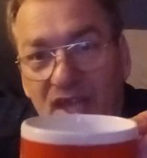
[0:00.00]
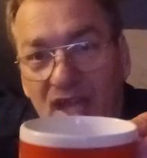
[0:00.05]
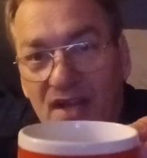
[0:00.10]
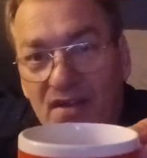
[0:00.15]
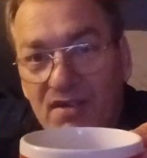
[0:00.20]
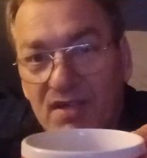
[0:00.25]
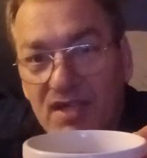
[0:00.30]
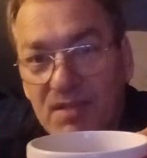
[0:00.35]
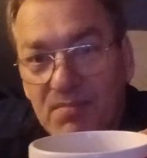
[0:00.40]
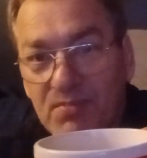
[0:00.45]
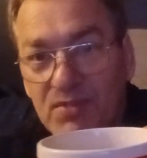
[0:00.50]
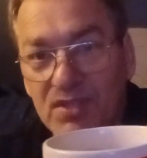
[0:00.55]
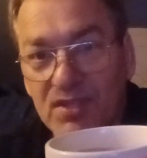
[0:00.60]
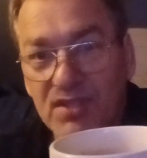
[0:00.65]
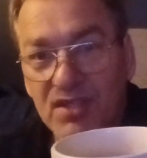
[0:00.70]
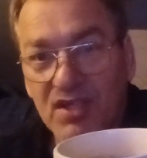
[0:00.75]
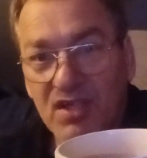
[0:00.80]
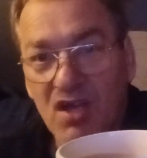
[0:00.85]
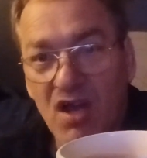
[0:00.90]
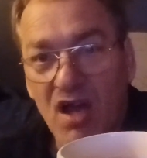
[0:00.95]
I already put
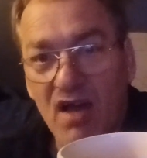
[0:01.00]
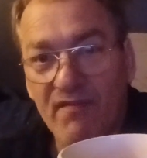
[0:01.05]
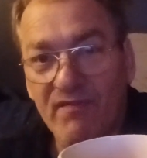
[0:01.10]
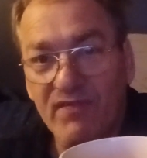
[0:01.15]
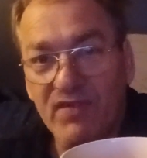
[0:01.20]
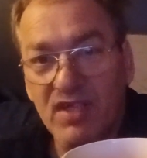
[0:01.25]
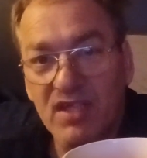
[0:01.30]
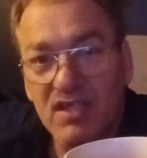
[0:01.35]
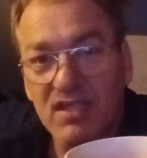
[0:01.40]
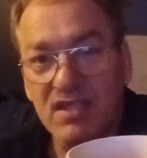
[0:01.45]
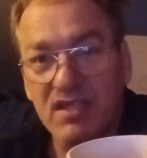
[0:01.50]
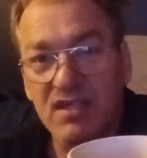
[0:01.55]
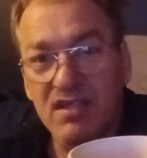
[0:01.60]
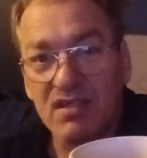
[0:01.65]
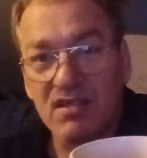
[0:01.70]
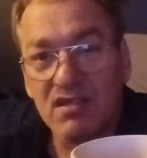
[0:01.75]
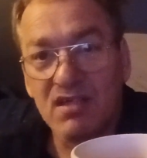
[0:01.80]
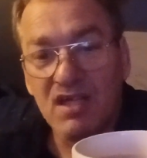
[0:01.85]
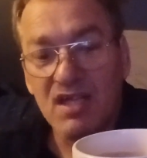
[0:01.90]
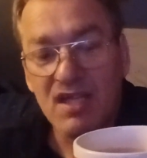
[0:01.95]
the coffee in
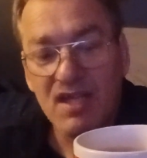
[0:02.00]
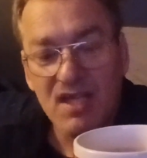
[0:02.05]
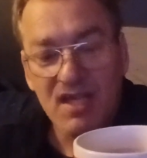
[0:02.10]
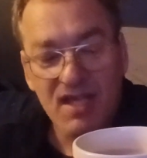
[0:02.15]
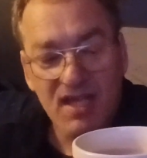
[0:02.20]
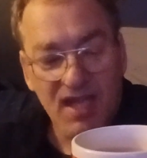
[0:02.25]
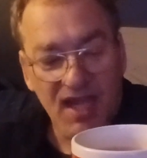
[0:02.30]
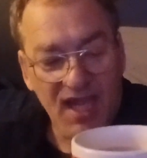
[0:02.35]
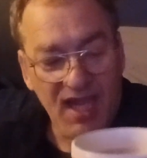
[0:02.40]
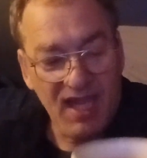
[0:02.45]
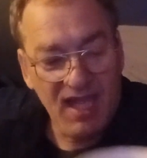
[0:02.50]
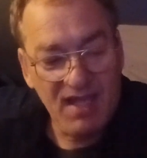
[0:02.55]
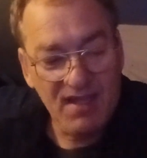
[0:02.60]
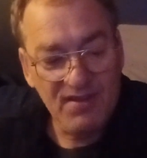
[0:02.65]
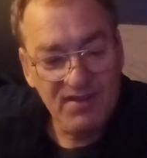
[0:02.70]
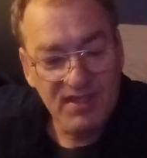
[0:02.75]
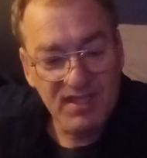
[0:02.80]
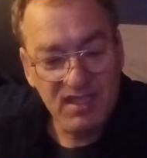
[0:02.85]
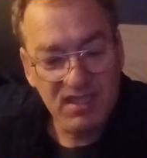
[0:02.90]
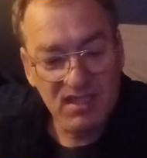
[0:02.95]
here
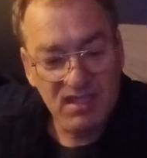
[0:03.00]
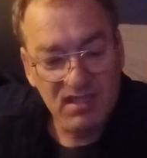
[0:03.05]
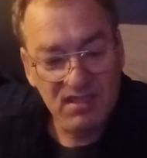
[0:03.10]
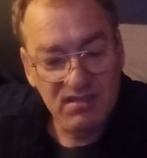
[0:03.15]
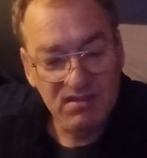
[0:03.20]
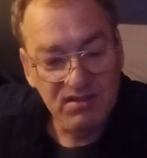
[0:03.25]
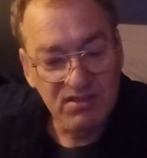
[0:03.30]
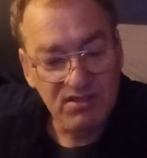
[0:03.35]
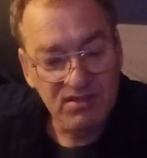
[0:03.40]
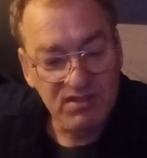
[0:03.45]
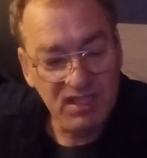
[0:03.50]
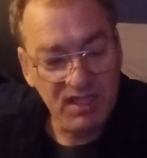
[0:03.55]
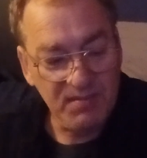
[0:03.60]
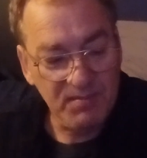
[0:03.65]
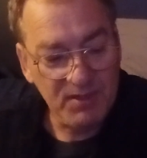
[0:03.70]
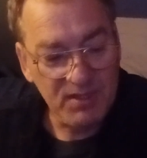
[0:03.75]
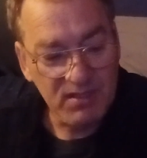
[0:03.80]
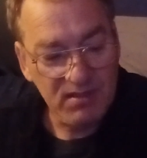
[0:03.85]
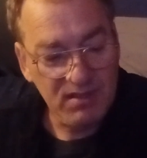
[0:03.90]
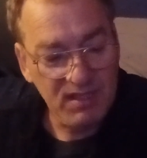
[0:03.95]
and the
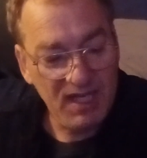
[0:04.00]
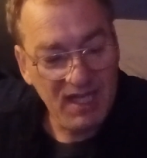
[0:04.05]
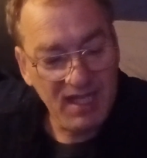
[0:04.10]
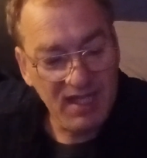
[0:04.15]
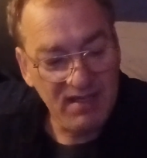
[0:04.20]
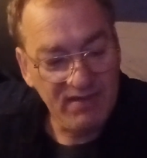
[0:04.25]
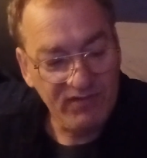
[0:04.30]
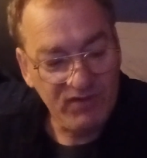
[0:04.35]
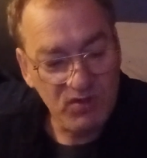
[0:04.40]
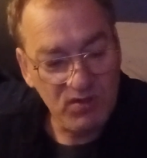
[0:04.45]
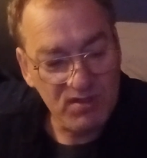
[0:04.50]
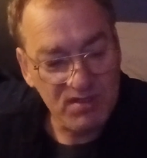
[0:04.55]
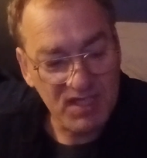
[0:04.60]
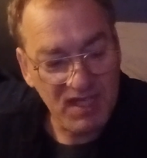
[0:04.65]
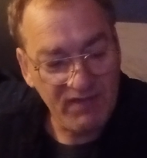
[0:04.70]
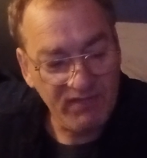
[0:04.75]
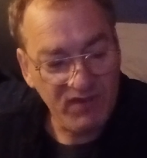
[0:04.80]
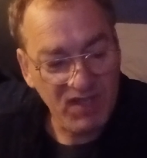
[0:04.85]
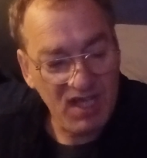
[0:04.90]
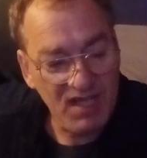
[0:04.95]
creamer. And of course
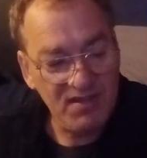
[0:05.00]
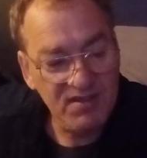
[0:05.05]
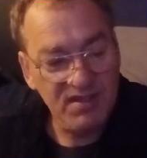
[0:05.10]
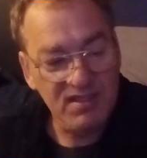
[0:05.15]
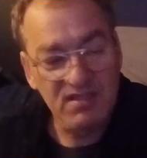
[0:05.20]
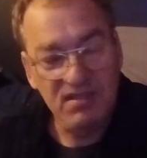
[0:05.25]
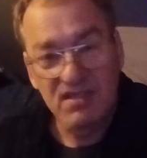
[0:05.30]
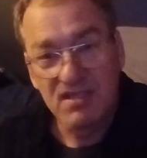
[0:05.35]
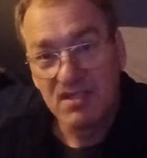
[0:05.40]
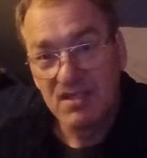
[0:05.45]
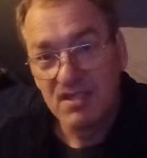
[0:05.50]
I've got the